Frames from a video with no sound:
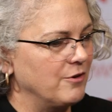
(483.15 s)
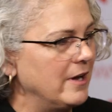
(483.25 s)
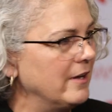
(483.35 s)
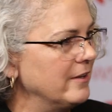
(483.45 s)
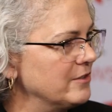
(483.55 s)

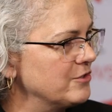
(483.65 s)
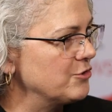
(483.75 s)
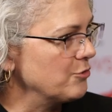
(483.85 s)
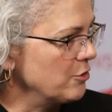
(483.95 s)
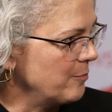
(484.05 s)
trial in
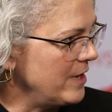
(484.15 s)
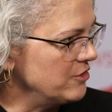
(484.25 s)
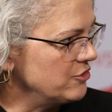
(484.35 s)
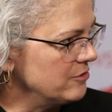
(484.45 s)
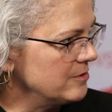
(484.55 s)
stroke
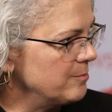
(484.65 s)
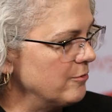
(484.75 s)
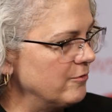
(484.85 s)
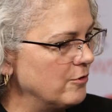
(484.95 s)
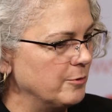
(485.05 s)
patients
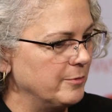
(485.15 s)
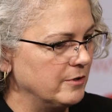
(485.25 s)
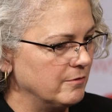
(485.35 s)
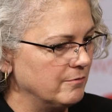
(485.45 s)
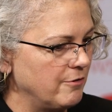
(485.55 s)
performed
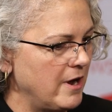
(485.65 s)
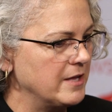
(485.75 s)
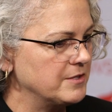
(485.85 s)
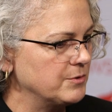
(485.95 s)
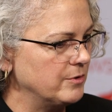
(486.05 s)
in
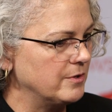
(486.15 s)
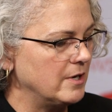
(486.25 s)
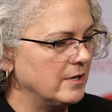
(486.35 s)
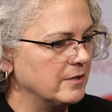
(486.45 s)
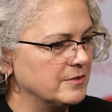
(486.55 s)
France with
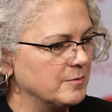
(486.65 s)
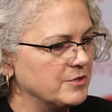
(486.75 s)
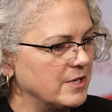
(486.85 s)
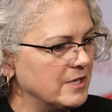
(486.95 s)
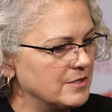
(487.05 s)
some
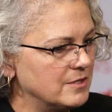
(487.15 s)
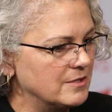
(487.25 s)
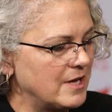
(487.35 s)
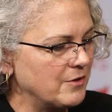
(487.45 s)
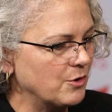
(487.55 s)
sites in
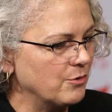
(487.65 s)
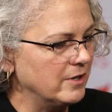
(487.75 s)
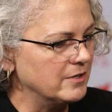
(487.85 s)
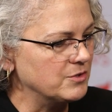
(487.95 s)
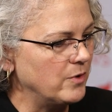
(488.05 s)
South
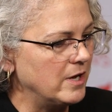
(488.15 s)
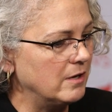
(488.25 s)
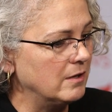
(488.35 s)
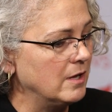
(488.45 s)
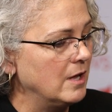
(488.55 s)
Korea as
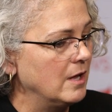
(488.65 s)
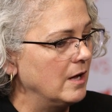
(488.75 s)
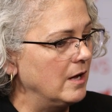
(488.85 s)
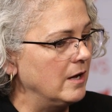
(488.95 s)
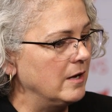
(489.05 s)
well.
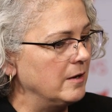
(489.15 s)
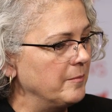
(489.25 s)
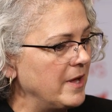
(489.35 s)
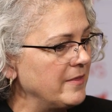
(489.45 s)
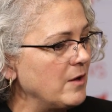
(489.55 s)

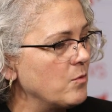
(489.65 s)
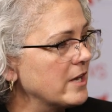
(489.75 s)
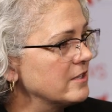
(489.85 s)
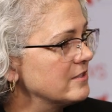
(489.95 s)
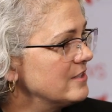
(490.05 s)
And they
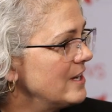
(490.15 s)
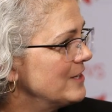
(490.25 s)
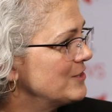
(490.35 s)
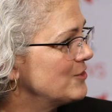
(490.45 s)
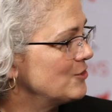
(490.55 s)
wanted to
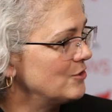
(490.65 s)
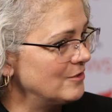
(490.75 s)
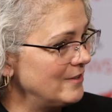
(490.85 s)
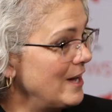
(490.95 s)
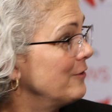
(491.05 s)
test
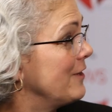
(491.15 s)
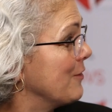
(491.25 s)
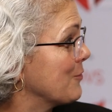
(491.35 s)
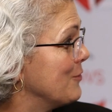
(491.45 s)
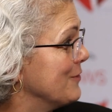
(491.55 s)

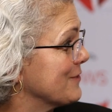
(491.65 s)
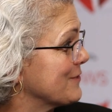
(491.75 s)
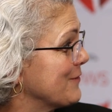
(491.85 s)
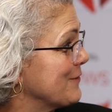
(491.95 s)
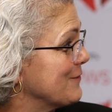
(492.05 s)
LDL
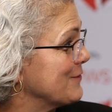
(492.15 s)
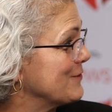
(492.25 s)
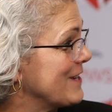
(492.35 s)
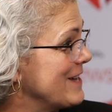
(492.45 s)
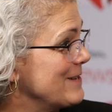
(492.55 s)
goals for the
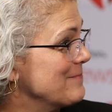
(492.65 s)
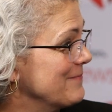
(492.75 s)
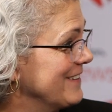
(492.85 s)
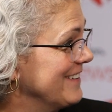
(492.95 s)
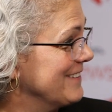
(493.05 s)
first time
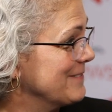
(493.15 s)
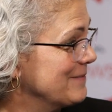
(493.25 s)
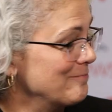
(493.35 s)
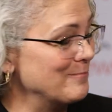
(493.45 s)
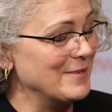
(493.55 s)

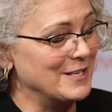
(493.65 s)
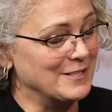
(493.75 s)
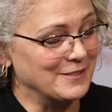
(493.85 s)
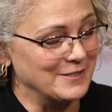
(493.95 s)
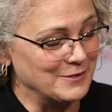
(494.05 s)
in
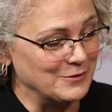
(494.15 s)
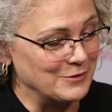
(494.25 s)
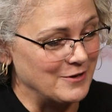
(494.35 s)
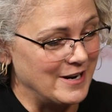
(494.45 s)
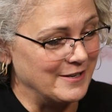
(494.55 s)
a clinical
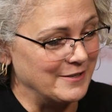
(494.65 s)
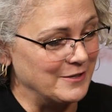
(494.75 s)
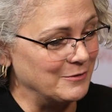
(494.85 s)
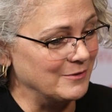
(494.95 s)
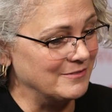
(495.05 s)
trial.
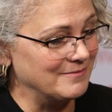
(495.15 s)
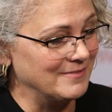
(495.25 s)
You know,